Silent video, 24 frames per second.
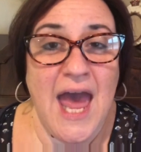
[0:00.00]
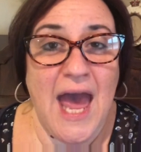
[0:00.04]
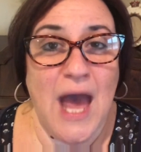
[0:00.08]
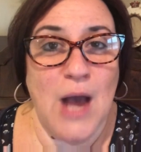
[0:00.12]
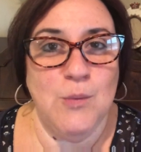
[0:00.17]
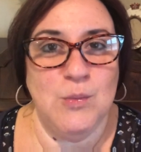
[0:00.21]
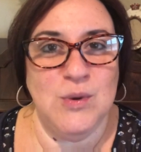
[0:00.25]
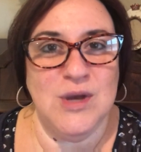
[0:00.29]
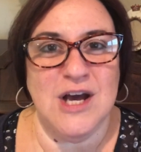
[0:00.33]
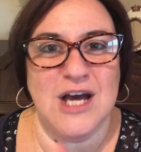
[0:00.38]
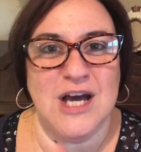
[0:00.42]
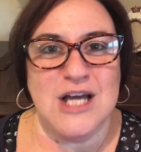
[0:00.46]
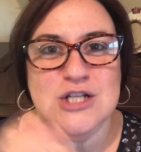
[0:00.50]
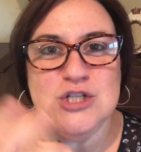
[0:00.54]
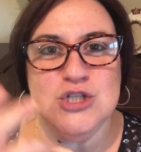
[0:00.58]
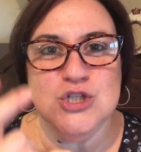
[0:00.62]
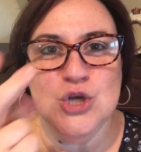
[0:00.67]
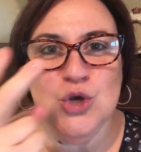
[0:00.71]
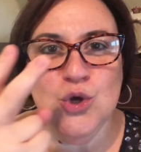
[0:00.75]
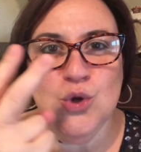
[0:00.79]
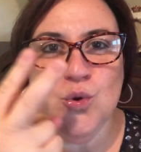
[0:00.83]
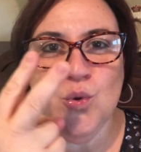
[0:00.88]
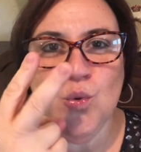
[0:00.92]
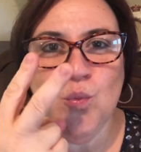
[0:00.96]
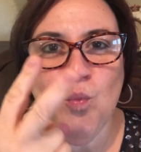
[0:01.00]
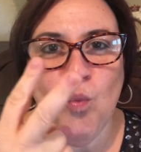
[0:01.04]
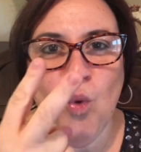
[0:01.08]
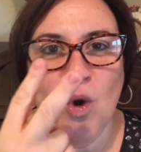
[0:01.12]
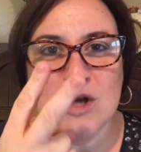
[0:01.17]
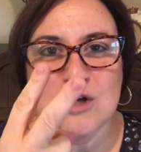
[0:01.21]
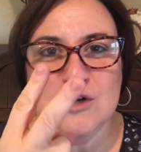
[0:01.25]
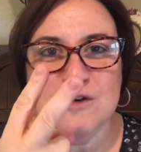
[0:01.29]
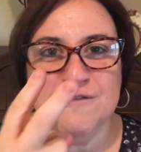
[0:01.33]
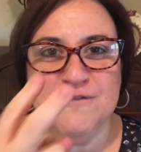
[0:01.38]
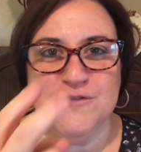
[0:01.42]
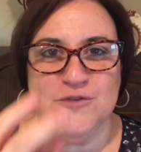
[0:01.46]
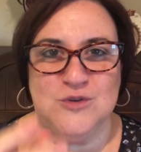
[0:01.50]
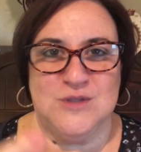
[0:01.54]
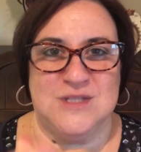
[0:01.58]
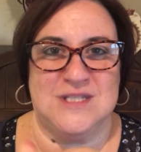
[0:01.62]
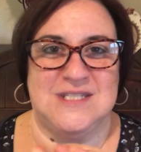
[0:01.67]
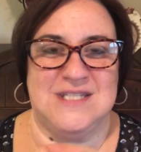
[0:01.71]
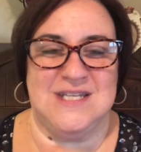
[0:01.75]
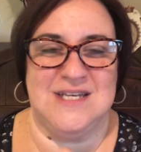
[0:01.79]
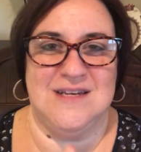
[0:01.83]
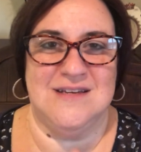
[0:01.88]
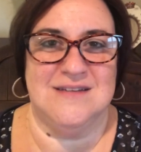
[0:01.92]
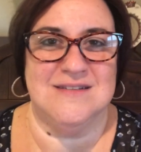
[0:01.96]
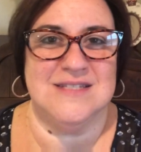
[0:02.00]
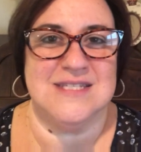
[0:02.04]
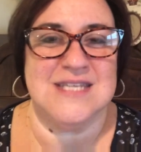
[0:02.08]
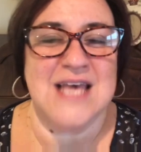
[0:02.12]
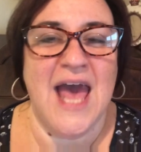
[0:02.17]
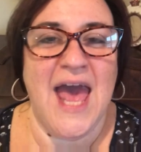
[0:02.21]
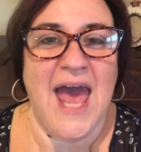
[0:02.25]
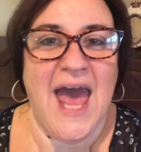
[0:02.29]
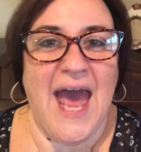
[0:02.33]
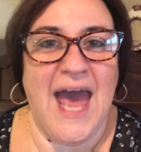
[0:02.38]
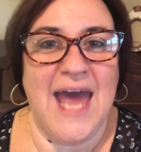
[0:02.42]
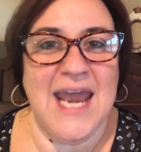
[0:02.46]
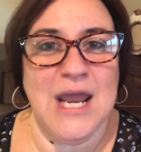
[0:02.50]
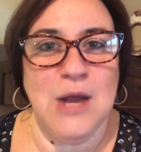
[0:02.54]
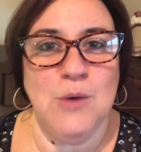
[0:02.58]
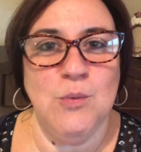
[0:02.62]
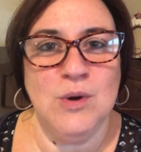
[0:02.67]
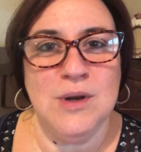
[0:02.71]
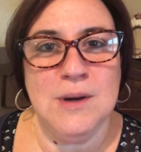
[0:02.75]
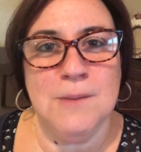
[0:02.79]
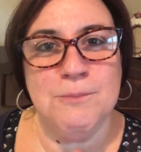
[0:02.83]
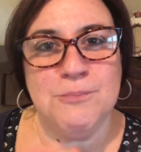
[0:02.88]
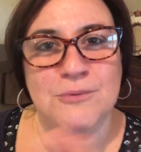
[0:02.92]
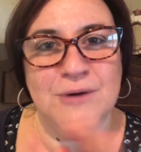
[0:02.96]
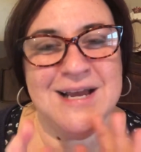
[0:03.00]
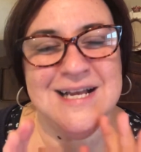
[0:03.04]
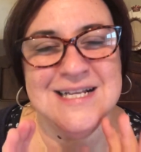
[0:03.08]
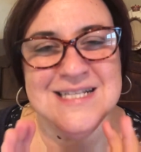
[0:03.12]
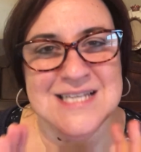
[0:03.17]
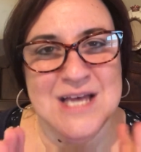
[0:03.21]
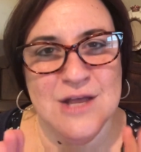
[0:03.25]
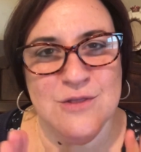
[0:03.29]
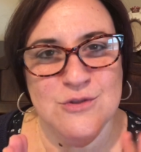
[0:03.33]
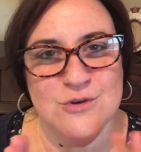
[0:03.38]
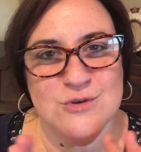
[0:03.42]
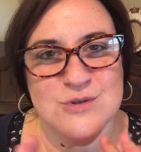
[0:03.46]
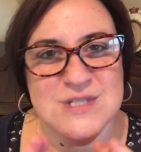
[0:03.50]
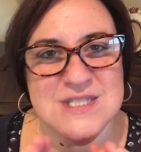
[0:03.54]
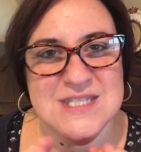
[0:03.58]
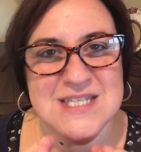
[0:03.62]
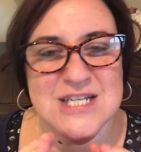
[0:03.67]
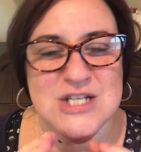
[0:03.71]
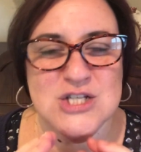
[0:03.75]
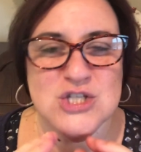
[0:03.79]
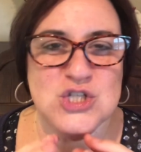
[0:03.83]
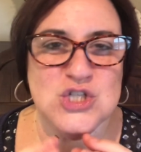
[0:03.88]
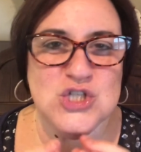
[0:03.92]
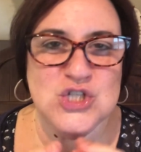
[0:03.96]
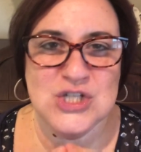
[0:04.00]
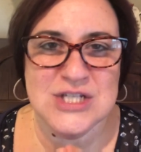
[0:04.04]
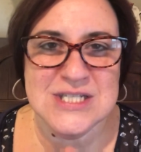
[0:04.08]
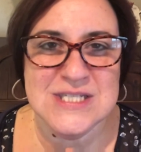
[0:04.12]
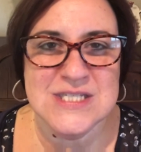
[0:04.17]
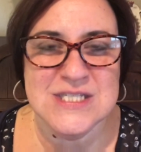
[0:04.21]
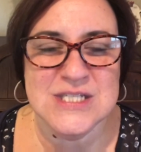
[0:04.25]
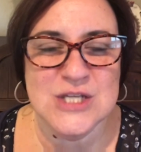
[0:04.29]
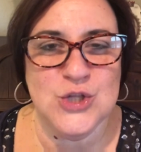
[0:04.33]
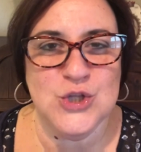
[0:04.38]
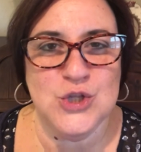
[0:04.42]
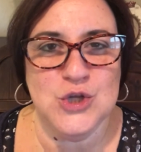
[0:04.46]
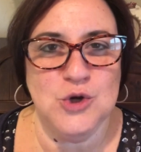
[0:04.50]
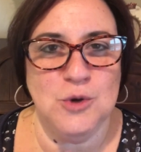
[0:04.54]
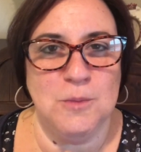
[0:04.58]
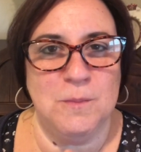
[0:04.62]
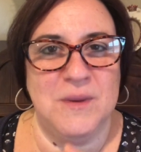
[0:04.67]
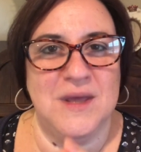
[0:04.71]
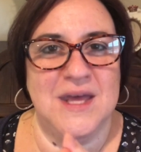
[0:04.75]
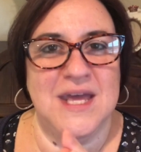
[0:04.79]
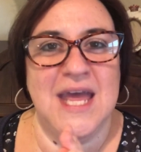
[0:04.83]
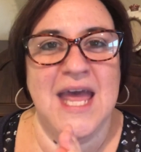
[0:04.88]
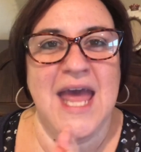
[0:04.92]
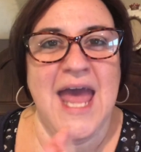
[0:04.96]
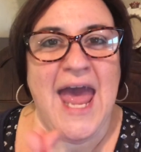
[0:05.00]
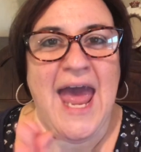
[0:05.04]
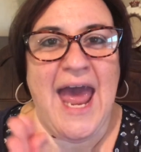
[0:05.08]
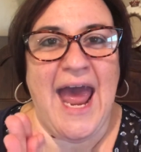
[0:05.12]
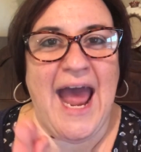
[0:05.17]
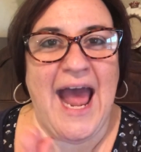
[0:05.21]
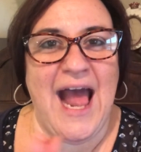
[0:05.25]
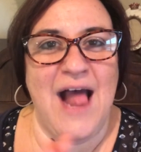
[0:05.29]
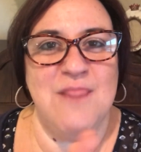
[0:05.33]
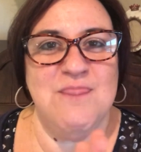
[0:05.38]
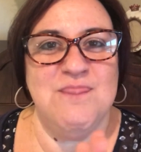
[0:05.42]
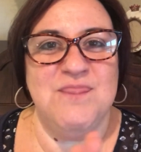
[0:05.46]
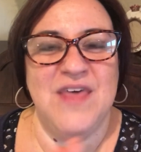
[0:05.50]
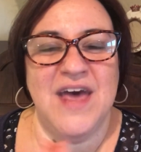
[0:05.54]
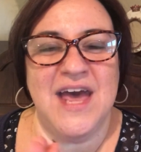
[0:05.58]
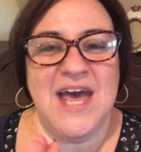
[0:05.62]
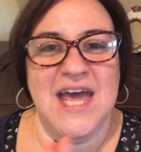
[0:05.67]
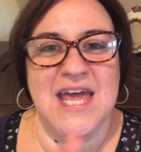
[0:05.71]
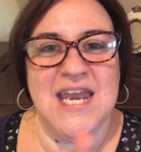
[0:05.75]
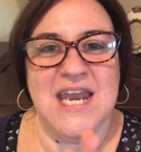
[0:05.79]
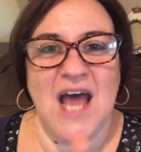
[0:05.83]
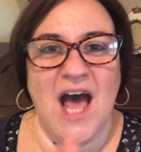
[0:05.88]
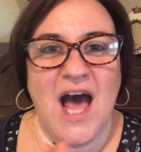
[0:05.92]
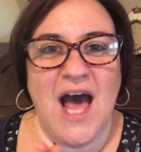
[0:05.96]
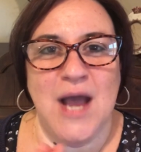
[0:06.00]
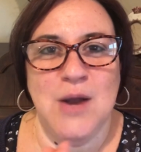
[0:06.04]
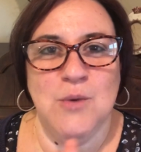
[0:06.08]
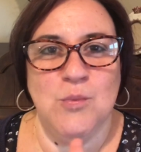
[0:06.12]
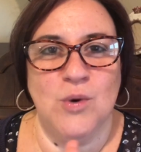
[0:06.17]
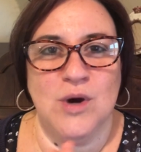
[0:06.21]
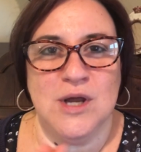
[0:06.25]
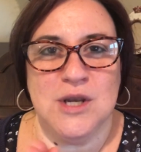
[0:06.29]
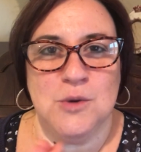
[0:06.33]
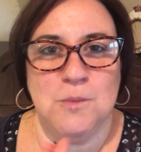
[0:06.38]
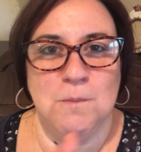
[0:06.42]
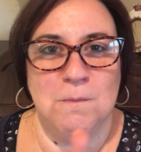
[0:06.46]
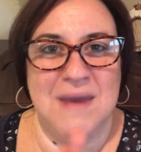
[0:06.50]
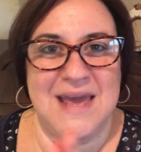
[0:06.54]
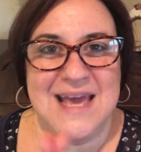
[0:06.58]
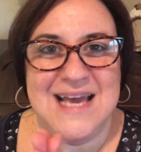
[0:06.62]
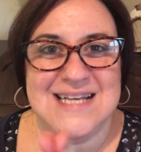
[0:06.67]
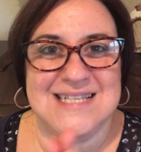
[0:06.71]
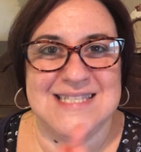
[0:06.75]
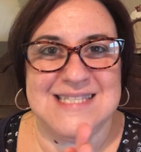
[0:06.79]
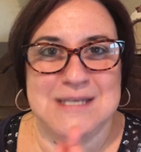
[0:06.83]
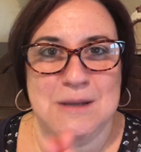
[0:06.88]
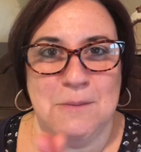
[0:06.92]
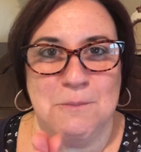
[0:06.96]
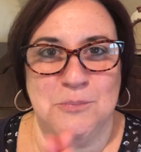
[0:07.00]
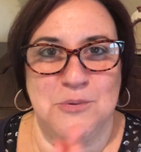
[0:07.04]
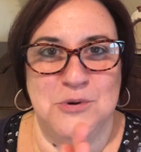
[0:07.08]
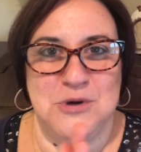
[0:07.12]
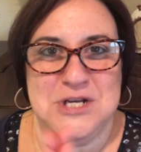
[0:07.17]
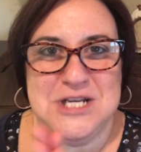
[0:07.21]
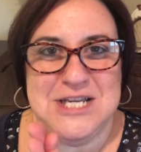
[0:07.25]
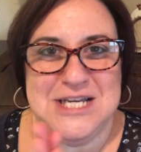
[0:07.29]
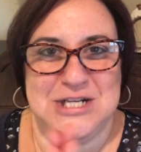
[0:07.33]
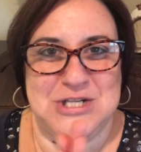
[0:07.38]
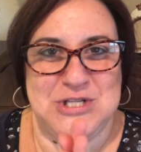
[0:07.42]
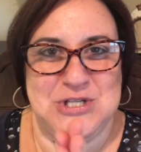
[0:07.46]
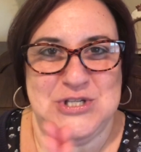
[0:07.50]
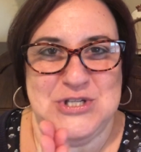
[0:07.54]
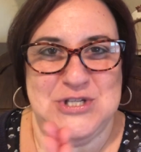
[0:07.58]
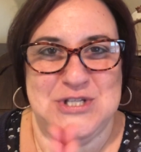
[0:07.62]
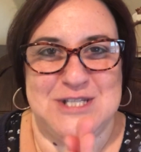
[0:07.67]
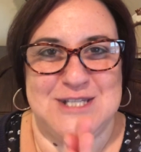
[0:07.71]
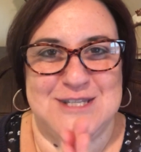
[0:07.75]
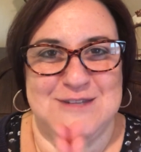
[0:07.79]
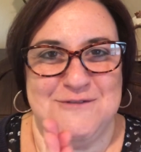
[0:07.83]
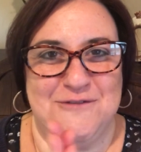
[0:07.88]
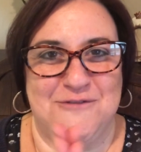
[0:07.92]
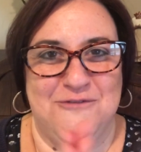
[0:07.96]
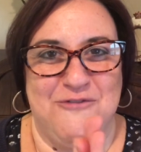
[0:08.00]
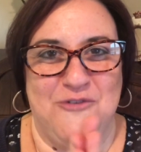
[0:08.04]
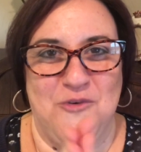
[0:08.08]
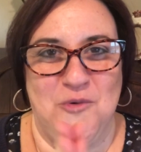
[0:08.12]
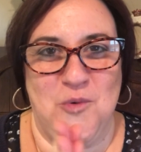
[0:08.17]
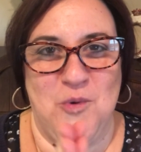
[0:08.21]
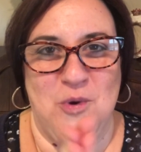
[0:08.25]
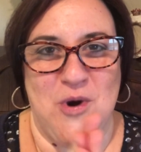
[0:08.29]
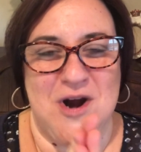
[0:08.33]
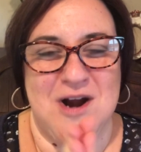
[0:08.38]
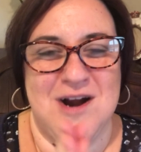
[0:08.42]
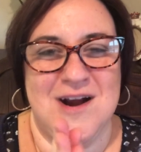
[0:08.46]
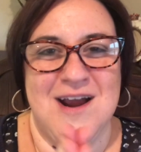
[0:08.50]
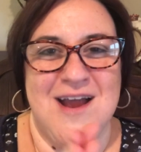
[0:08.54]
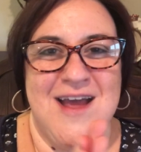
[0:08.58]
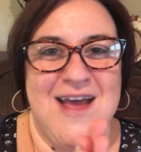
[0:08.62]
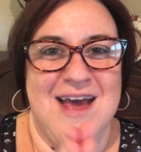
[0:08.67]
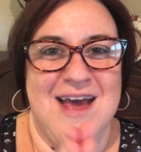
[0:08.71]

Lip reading: And we got 2 wonderful scenes, and I want to break down those scenes just a little bit, and then I want to make some predictions for